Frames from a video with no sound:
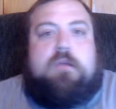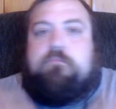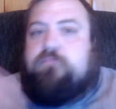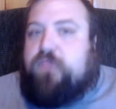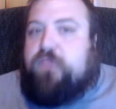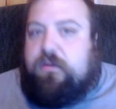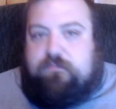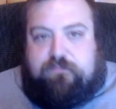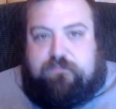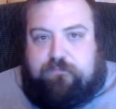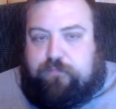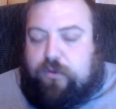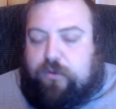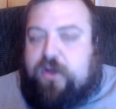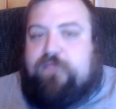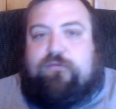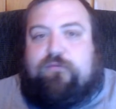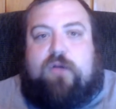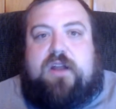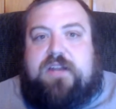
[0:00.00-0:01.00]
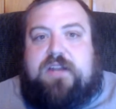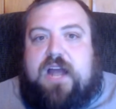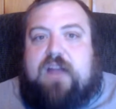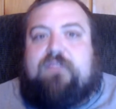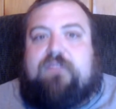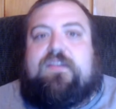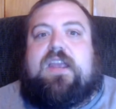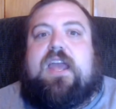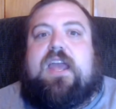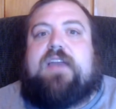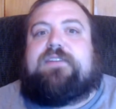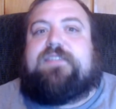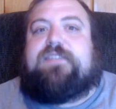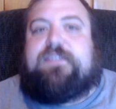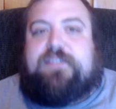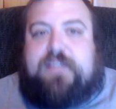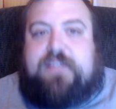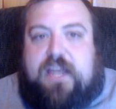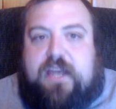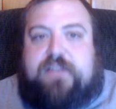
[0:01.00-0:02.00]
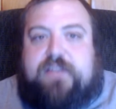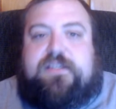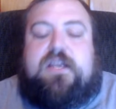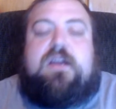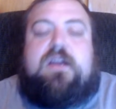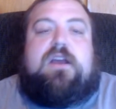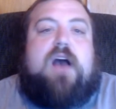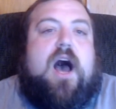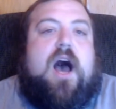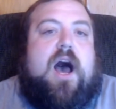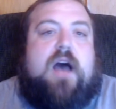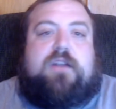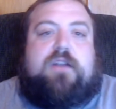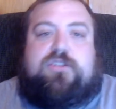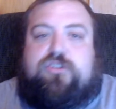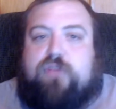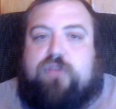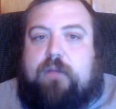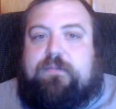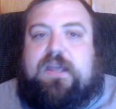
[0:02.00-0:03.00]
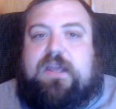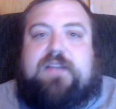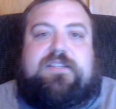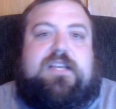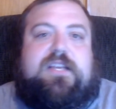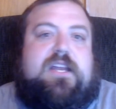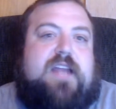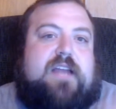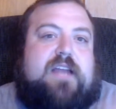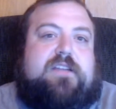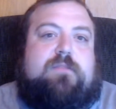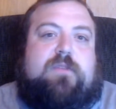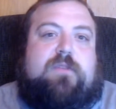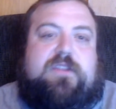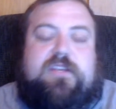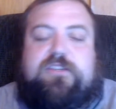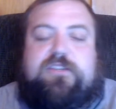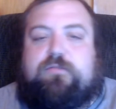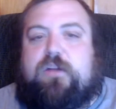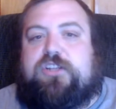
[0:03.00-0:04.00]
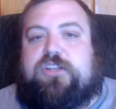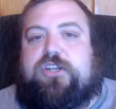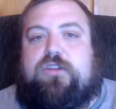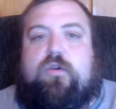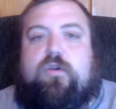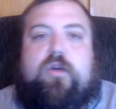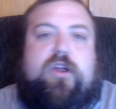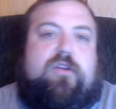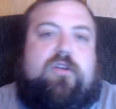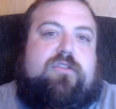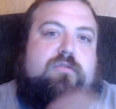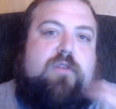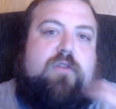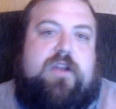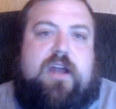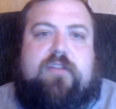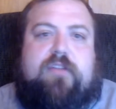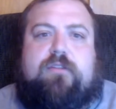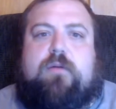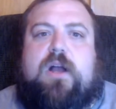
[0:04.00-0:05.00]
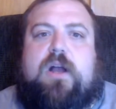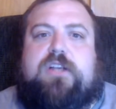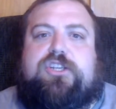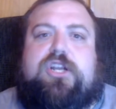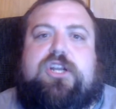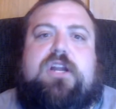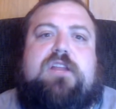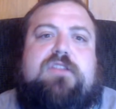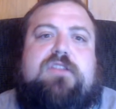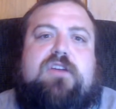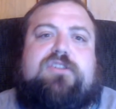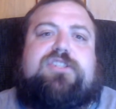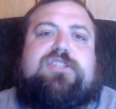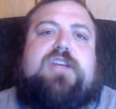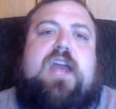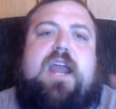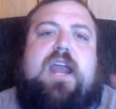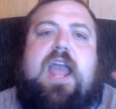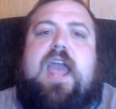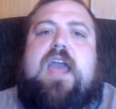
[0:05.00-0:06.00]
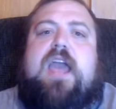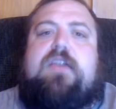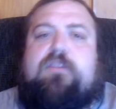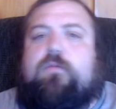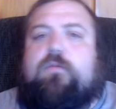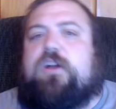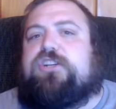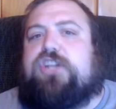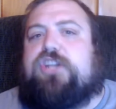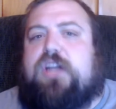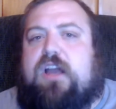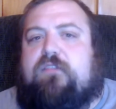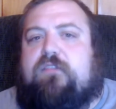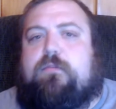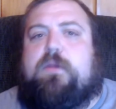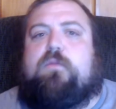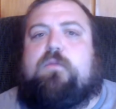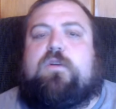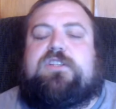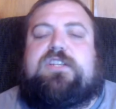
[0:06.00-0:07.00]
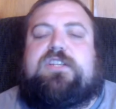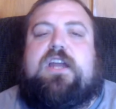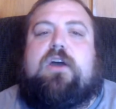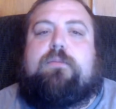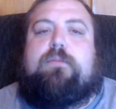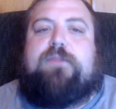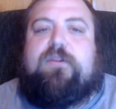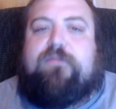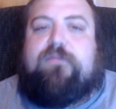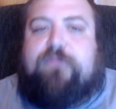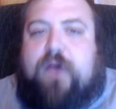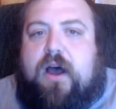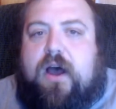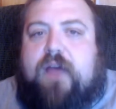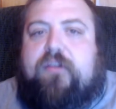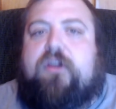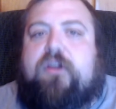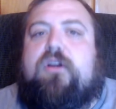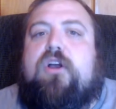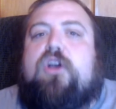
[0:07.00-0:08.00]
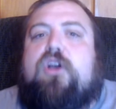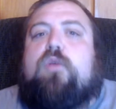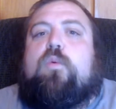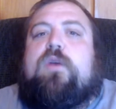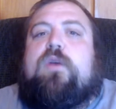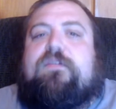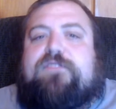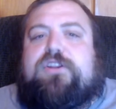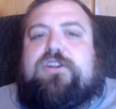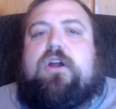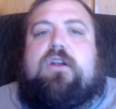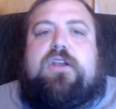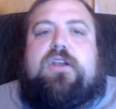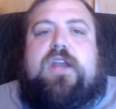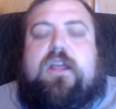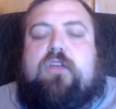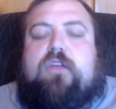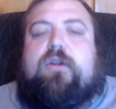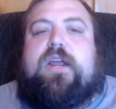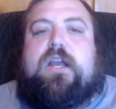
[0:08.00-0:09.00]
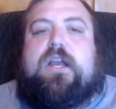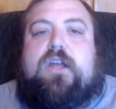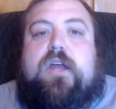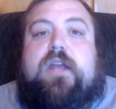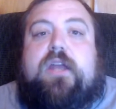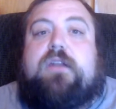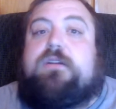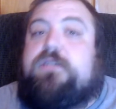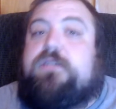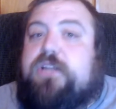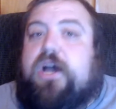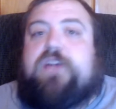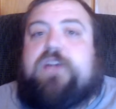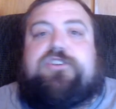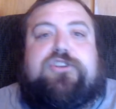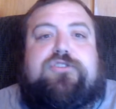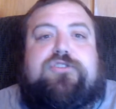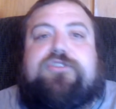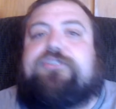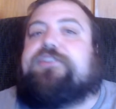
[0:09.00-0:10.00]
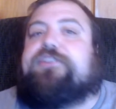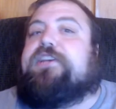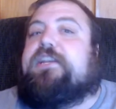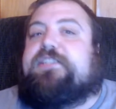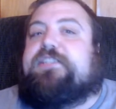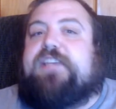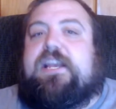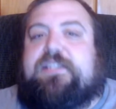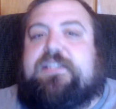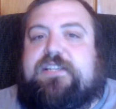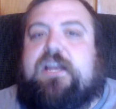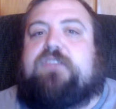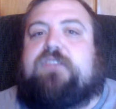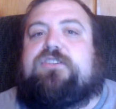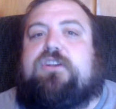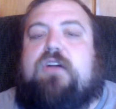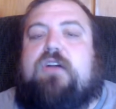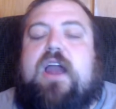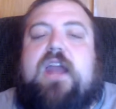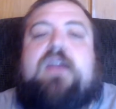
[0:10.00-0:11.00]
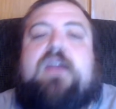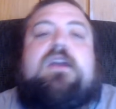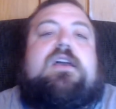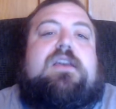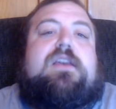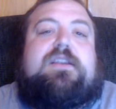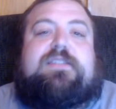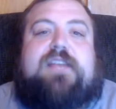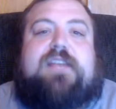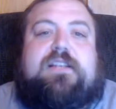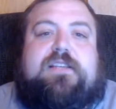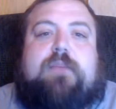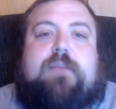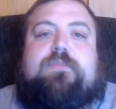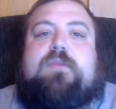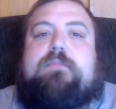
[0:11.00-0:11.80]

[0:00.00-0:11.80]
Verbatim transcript: The brief rundown of the case is this uh, Trump gets connected with this Russian lawyer through another Russian, and they're saying, Hey, the Russian government wants to help your father. We have dirt on Hillary Clinton. Don Jr. says, That sounds great. Sets up the